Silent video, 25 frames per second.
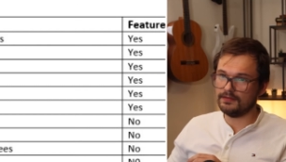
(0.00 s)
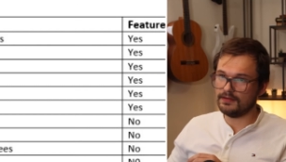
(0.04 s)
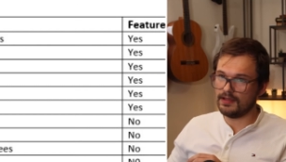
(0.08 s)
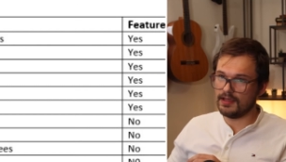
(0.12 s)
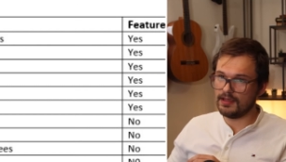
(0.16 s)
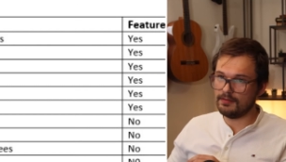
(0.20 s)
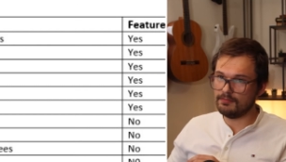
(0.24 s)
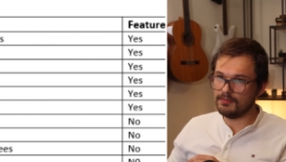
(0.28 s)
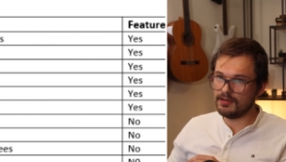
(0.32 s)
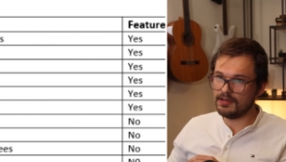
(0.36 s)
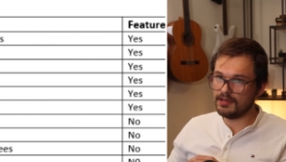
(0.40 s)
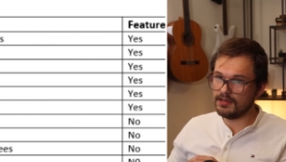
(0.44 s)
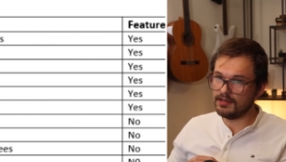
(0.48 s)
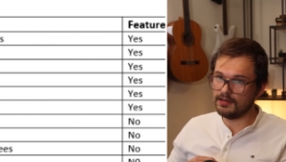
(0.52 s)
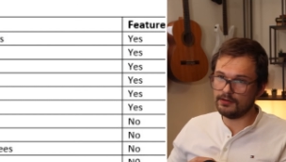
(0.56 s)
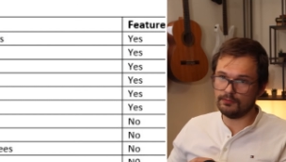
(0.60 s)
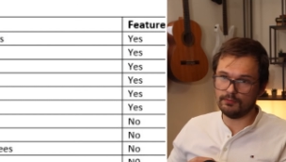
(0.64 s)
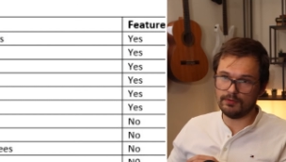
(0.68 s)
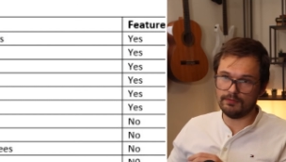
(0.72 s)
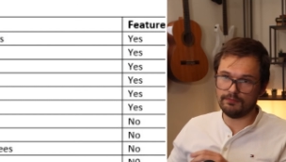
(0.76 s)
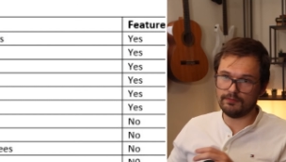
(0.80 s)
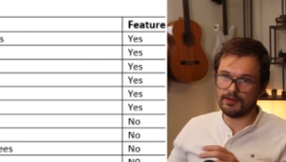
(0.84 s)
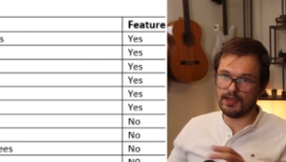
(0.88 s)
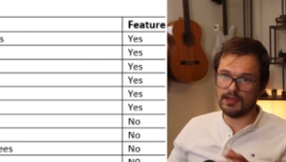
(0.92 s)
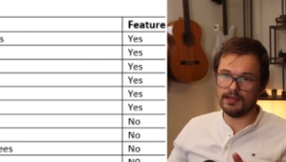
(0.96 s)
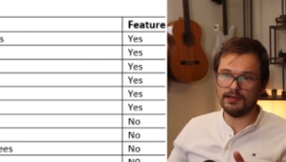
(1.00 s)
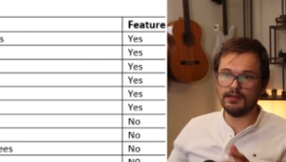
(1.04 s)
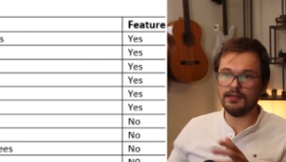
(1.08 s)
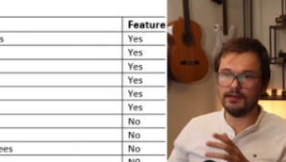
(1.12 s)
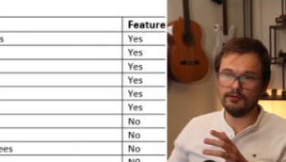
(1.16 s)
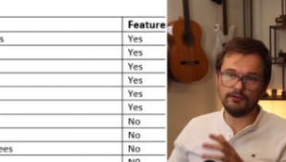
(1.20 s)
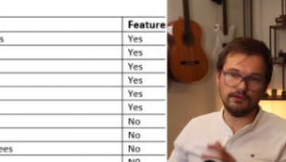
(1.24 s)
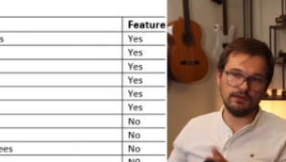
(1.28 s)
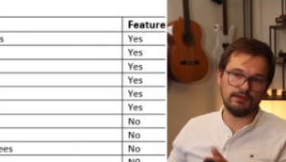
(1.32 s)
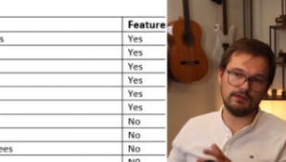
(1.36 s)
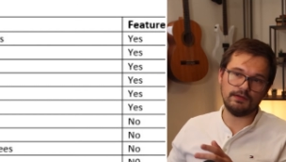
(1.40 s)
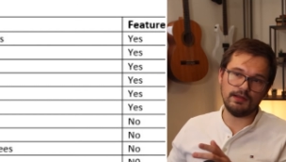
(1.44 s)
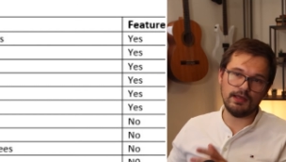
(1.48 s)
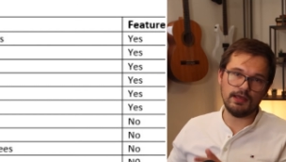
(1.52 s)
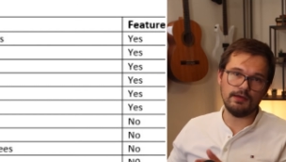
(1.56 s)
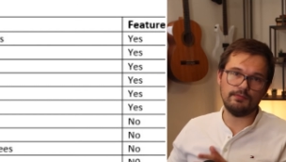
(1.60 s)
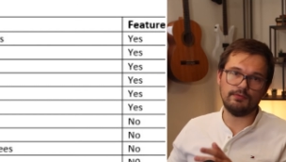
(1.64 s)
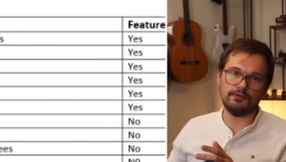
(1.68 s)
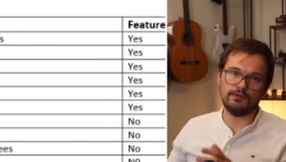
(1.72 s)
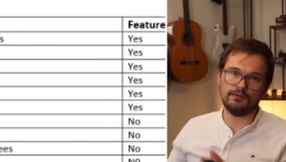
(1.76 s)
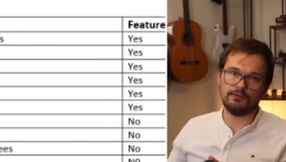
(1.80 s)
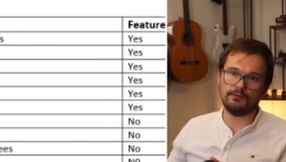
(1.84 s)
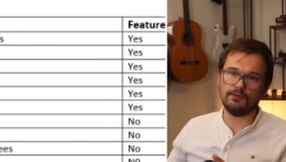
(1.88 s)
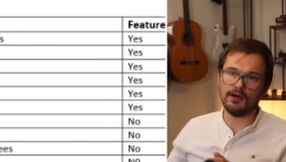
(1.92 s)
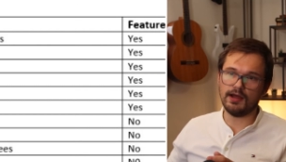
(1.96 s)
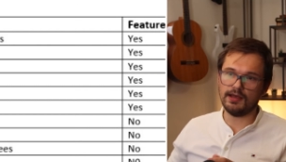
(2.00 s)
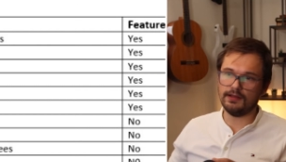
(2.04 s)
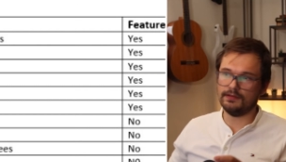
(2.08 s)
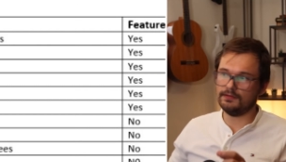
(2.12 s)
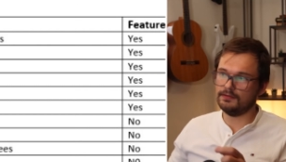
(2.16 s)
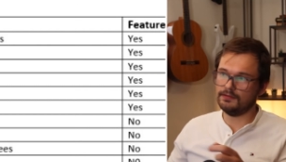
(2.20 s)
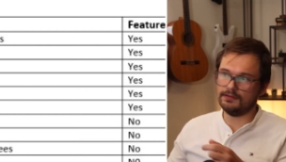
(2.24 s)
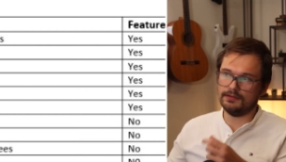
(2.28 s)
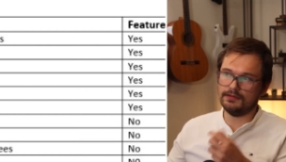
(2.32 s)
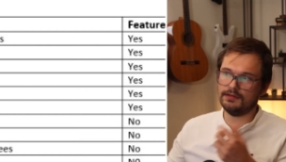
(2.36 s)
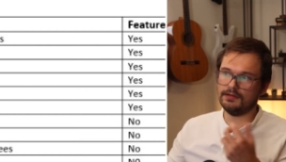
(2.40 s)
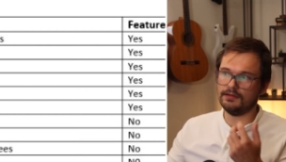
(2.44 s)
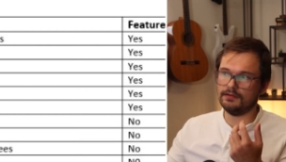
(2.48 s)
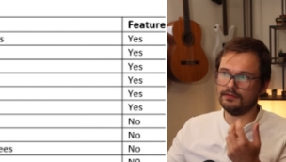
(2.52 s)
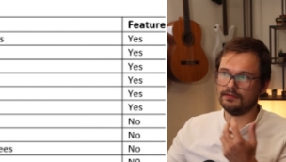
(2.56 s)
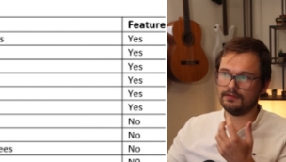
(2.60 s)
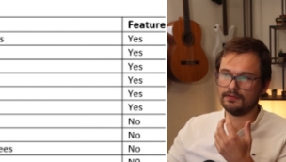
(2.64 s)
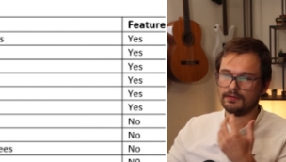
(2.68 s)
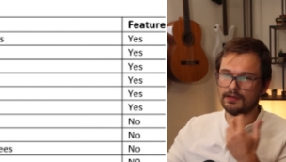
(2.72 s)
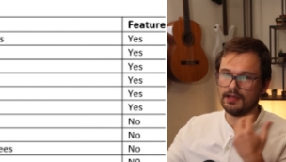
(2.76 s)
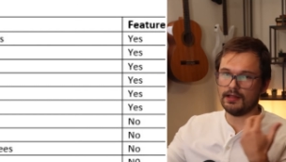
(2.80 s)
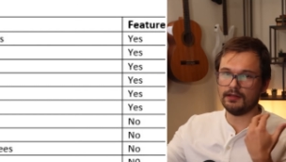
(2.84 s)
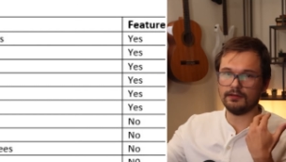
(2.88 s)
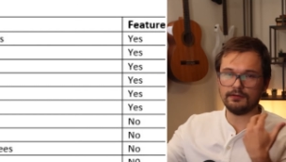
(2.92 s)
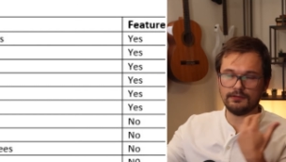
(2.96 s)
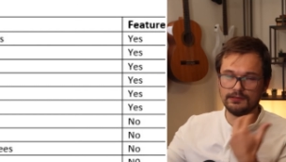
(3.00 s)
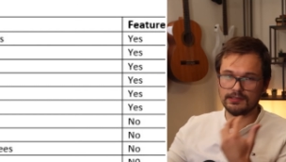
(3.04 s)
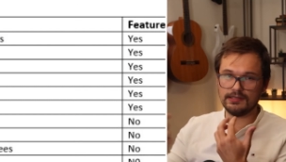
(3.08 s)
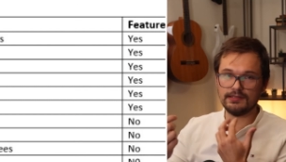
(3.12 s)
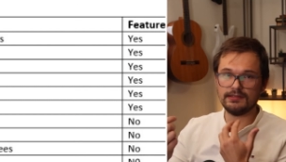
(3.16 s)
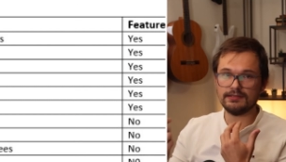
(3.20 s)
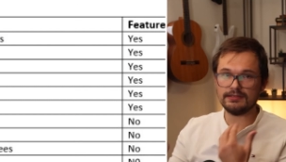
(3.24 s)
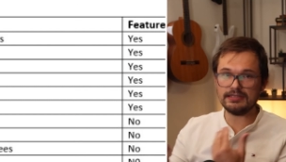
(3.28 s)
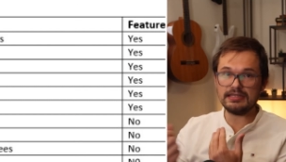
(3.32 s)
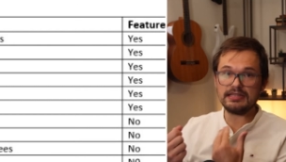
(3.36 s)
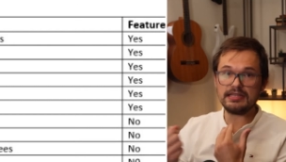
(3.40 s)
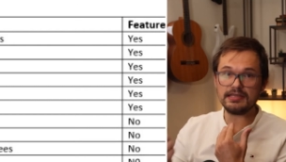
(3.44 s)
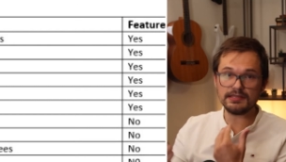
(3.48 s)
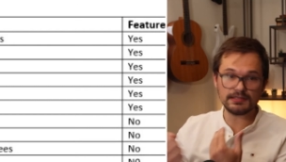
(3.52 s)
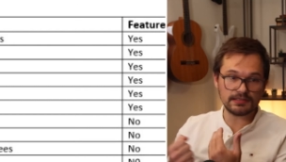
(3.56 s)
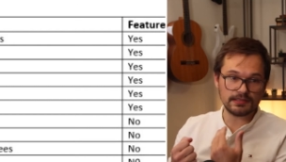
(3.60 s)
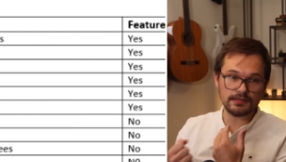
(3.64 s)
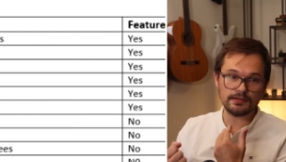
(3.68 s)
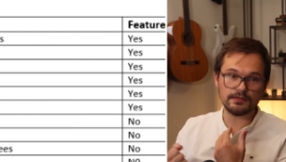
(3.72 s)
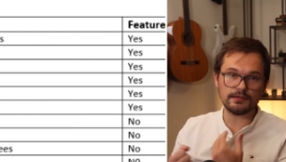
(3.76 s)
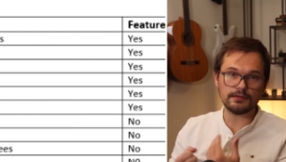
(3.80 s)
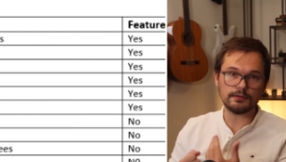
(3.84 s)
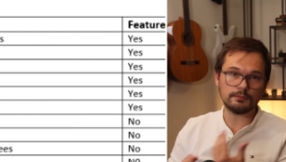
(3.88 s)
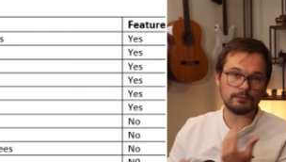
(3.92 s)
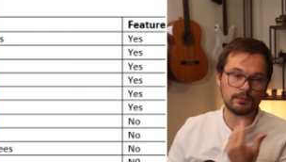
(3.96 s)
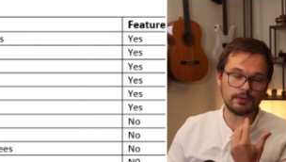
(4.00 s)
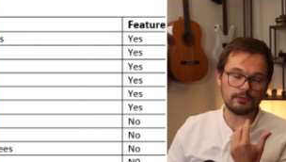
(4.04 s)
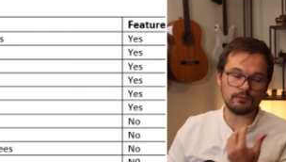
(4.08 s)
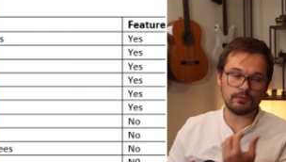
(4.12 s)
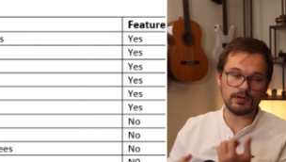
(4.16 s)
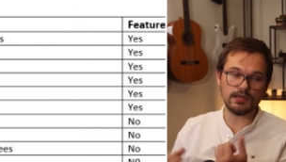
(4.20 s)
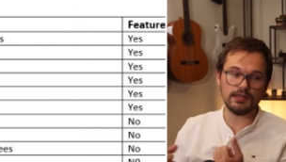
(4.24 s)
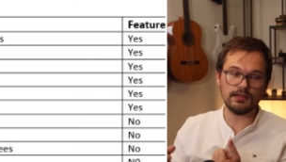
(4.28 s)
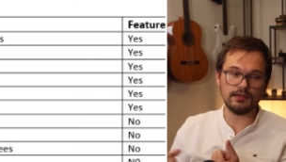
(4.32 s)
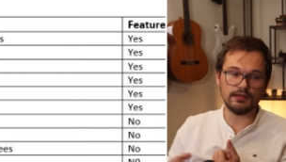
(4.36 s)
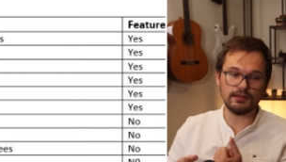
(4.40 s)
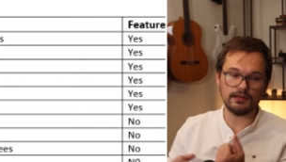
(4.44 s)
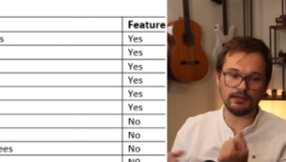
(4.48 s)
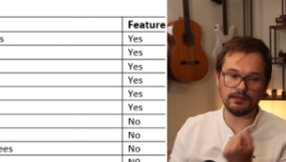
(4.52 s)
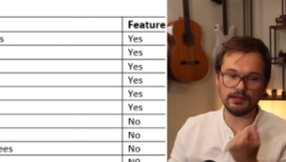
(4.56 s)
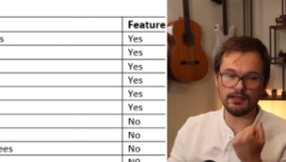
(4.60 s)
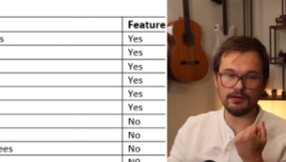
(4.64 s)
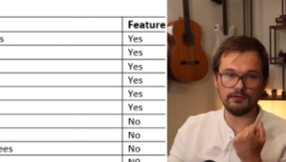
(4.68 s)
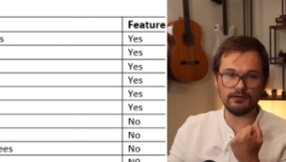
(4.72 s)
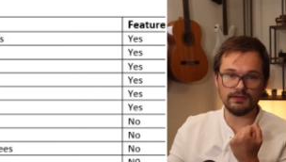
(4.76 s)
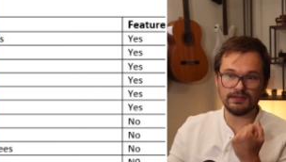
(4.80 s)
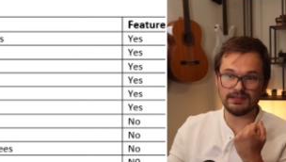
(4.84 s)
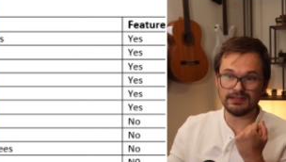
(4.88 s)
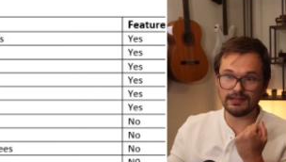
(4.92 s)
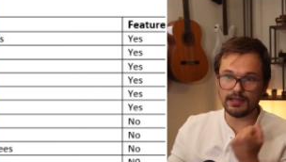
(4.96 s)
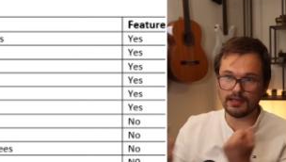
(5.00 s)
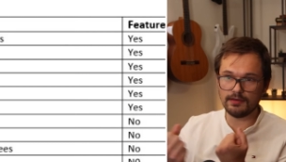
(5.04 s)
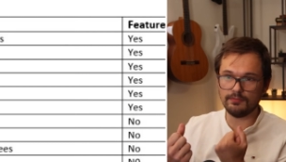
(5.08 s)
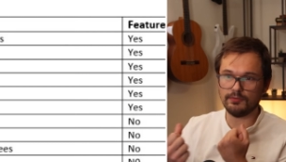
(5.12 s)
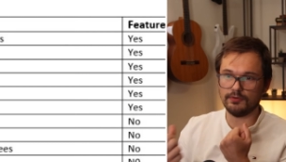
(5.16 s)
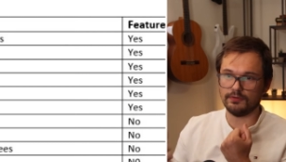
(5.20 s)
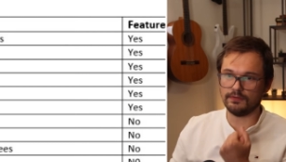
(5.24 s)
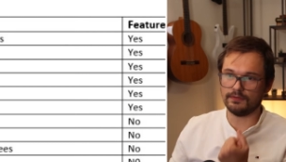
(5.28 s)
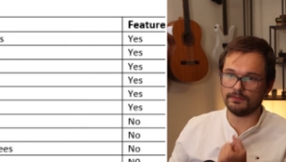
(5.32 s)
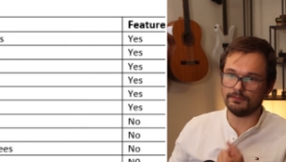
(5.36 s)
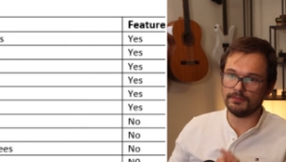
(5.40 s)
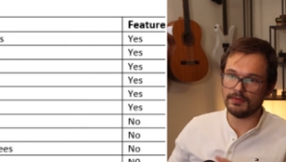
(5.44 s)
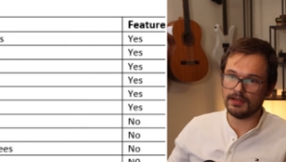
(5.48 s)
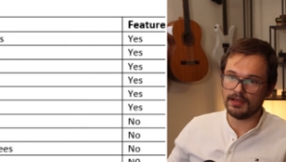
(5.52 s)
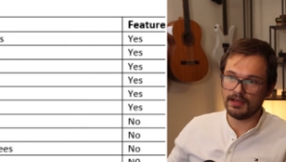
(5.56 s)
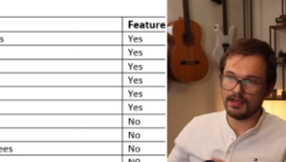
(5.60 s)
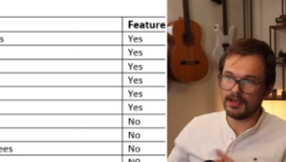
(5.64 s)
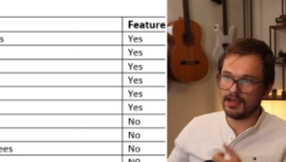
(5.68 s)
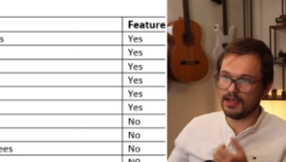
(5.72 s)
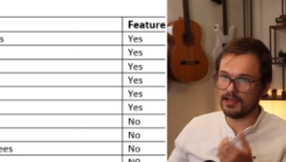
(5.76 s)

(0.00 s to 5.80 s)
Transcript: The same here with k-nearest neighbors, right? It calculates the distances between the nearest neighbors.